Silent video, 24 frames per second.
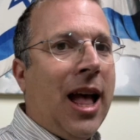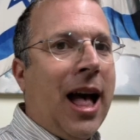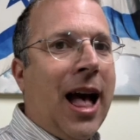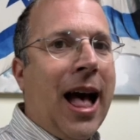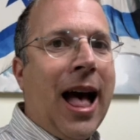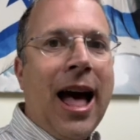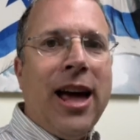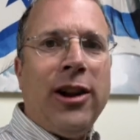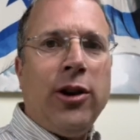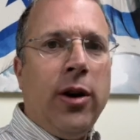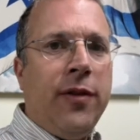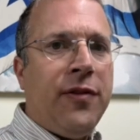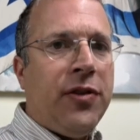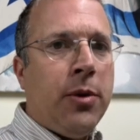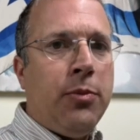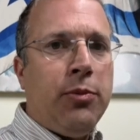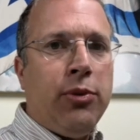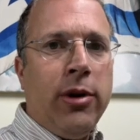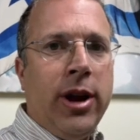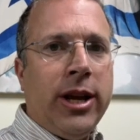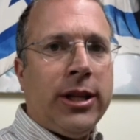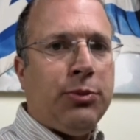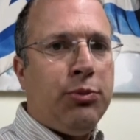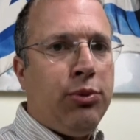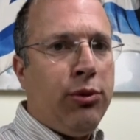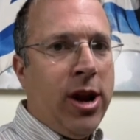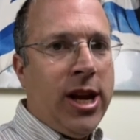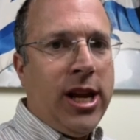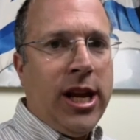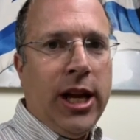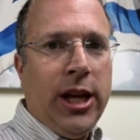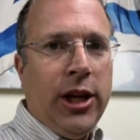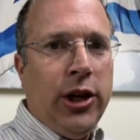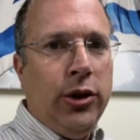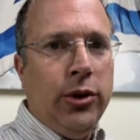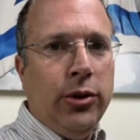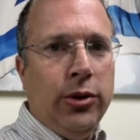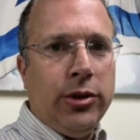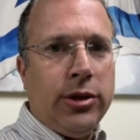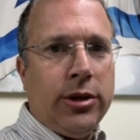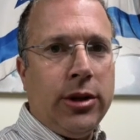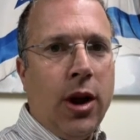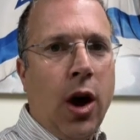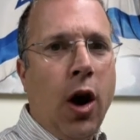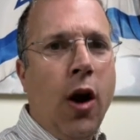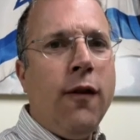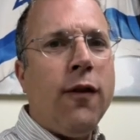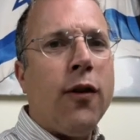Hot off the press breaking news.
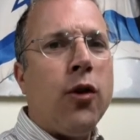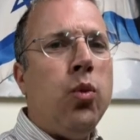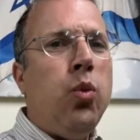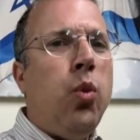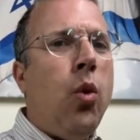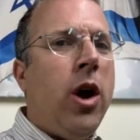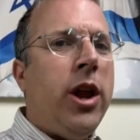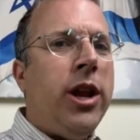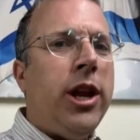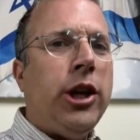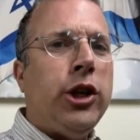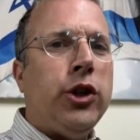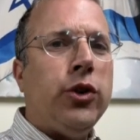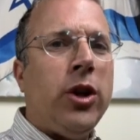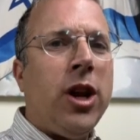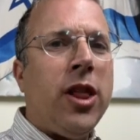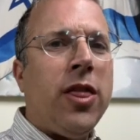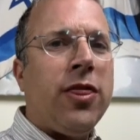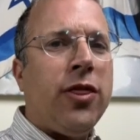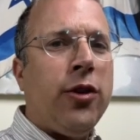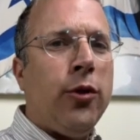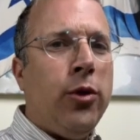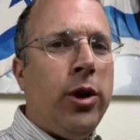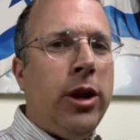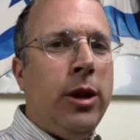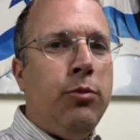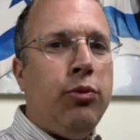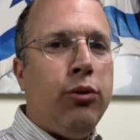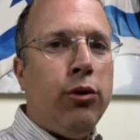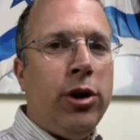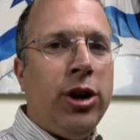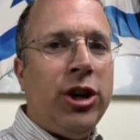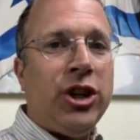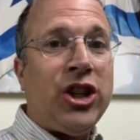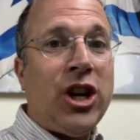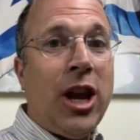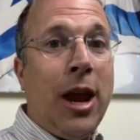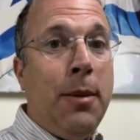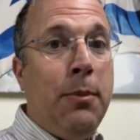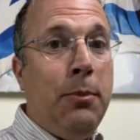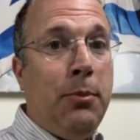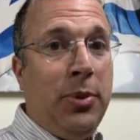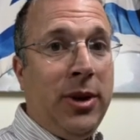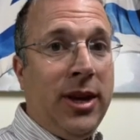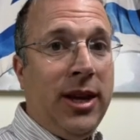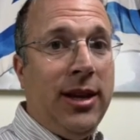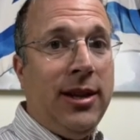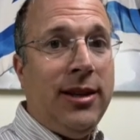Over 130 British
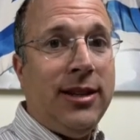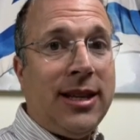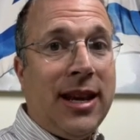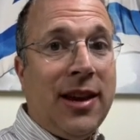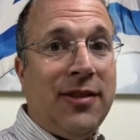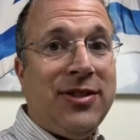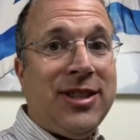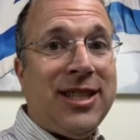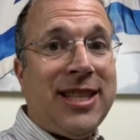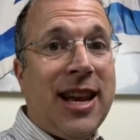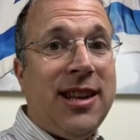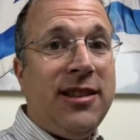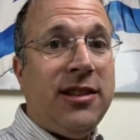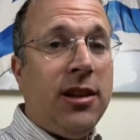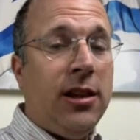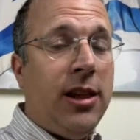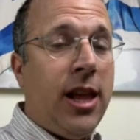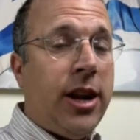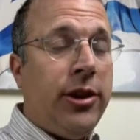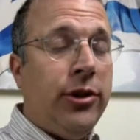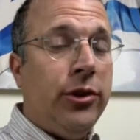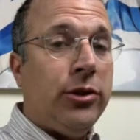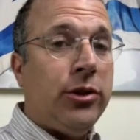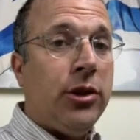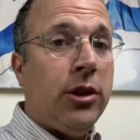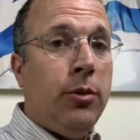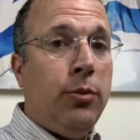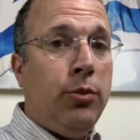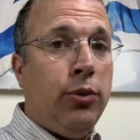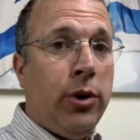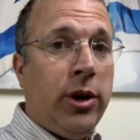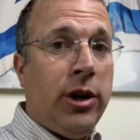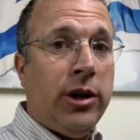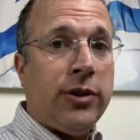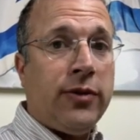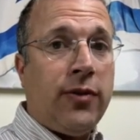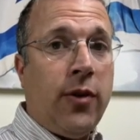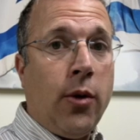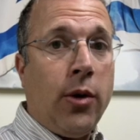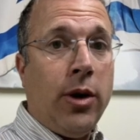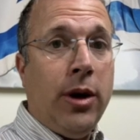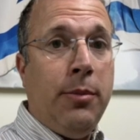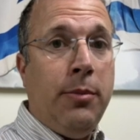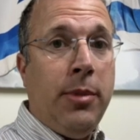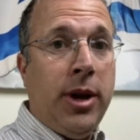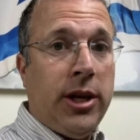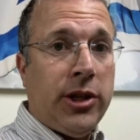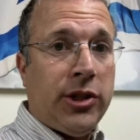MPs have sent a letter to the British
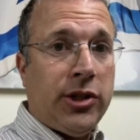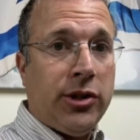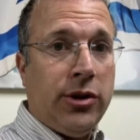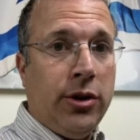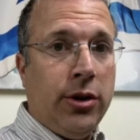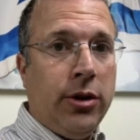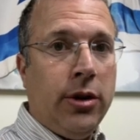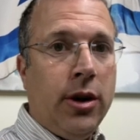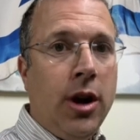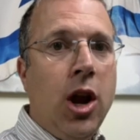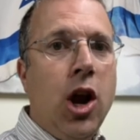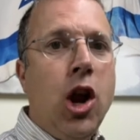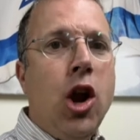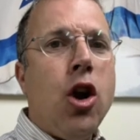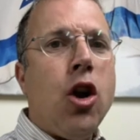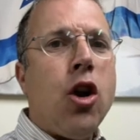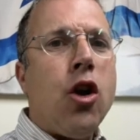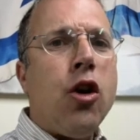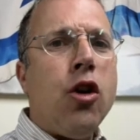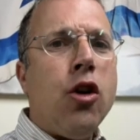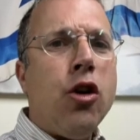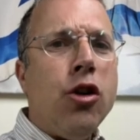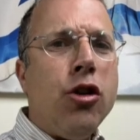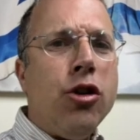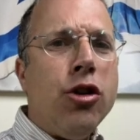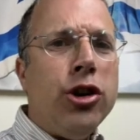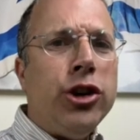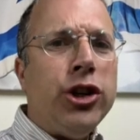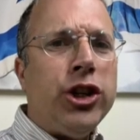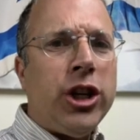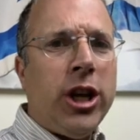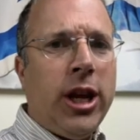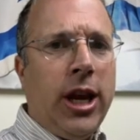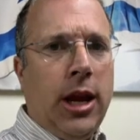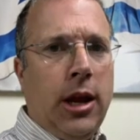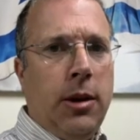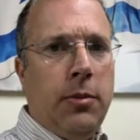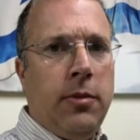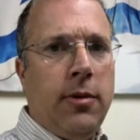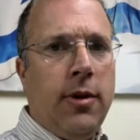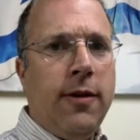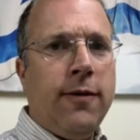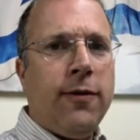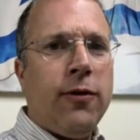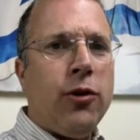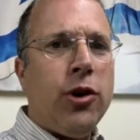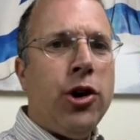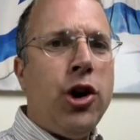Foreign Minister urging him
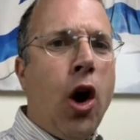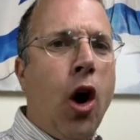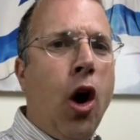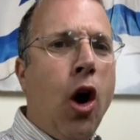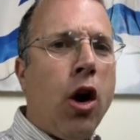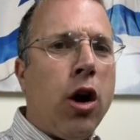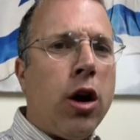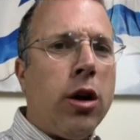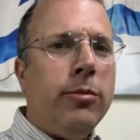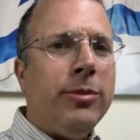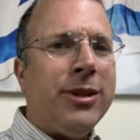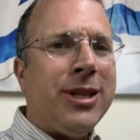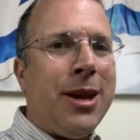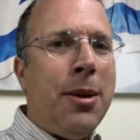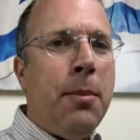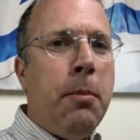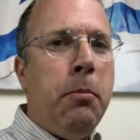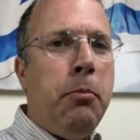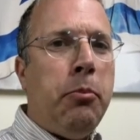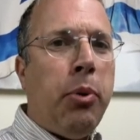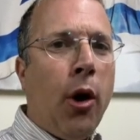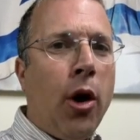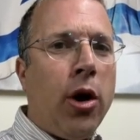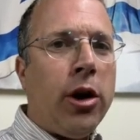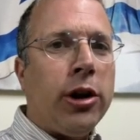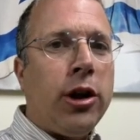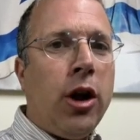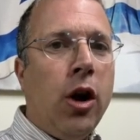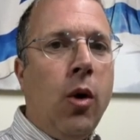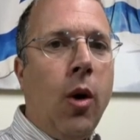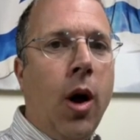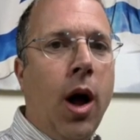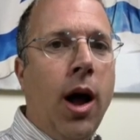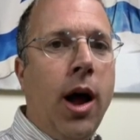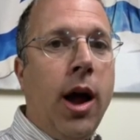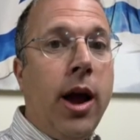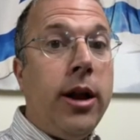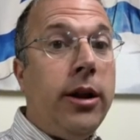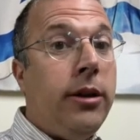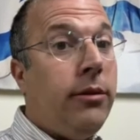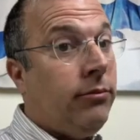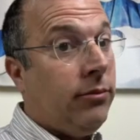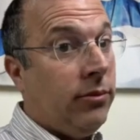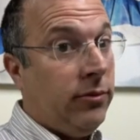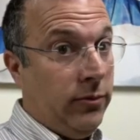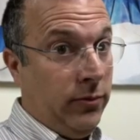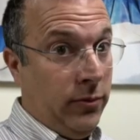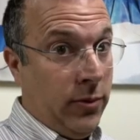for an arms embargo
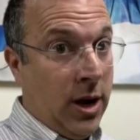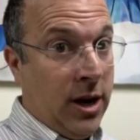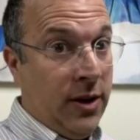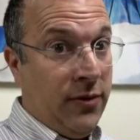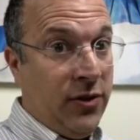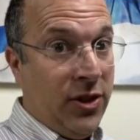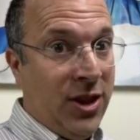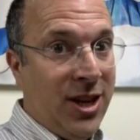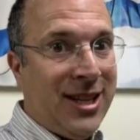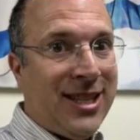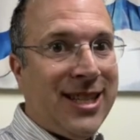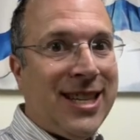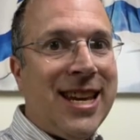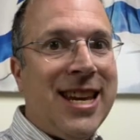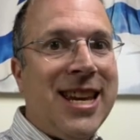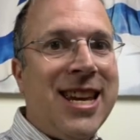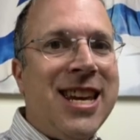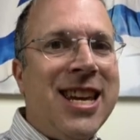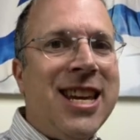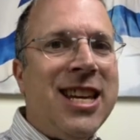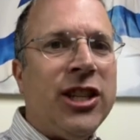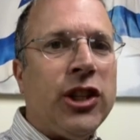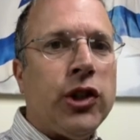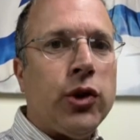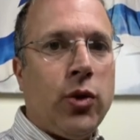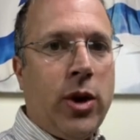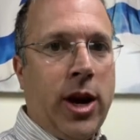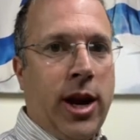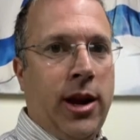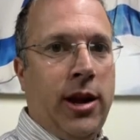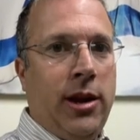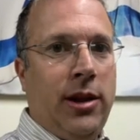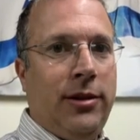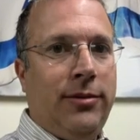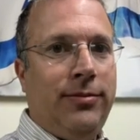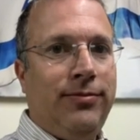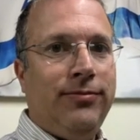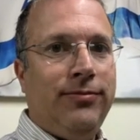on, ready for this, Israel,